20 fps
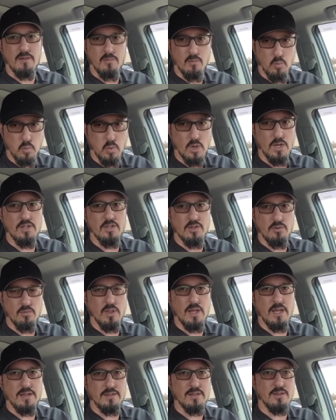what you
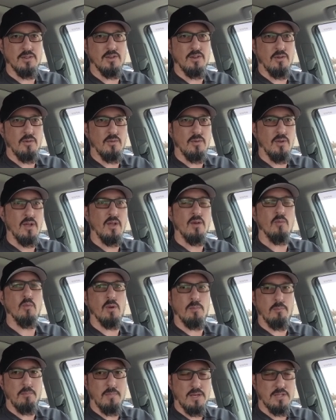like to do,
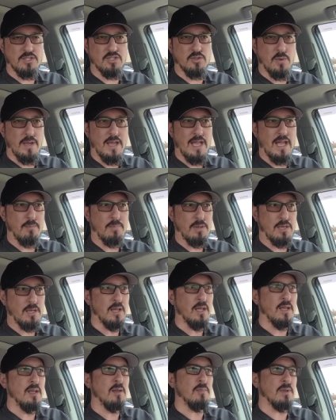what makes you
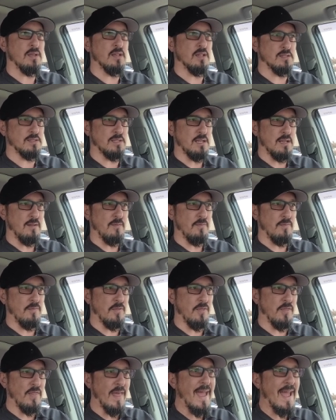happy, because
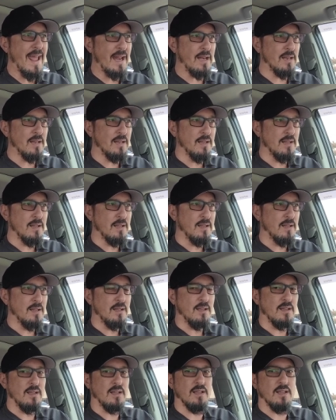that
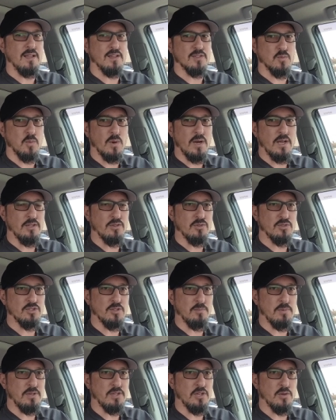is why you
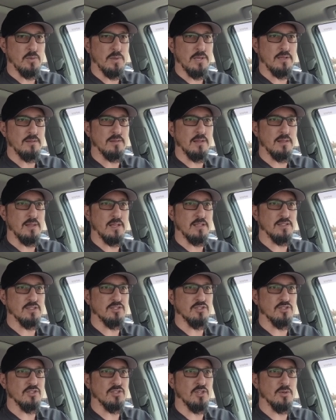should be doing the things
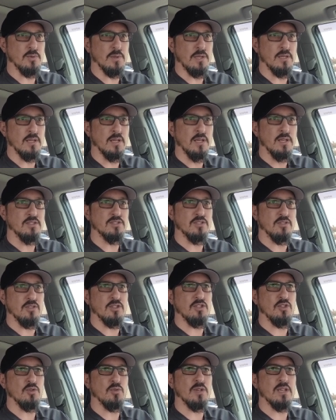that you're doing so
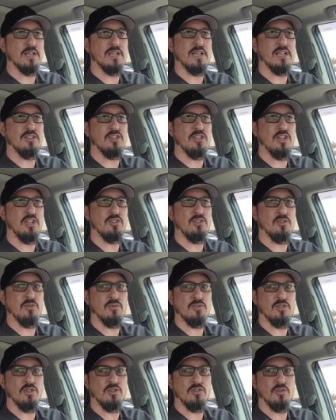that you can
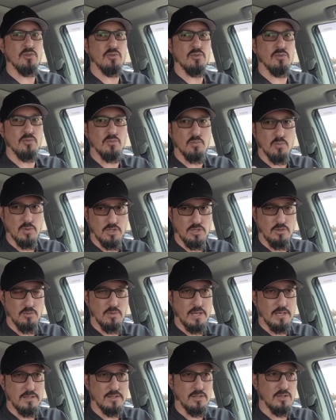continue to do what you
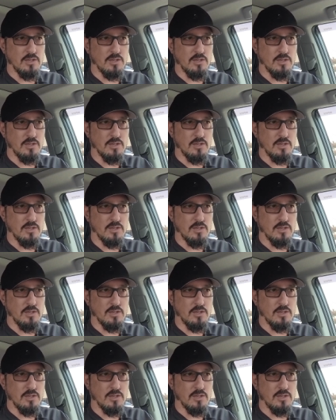like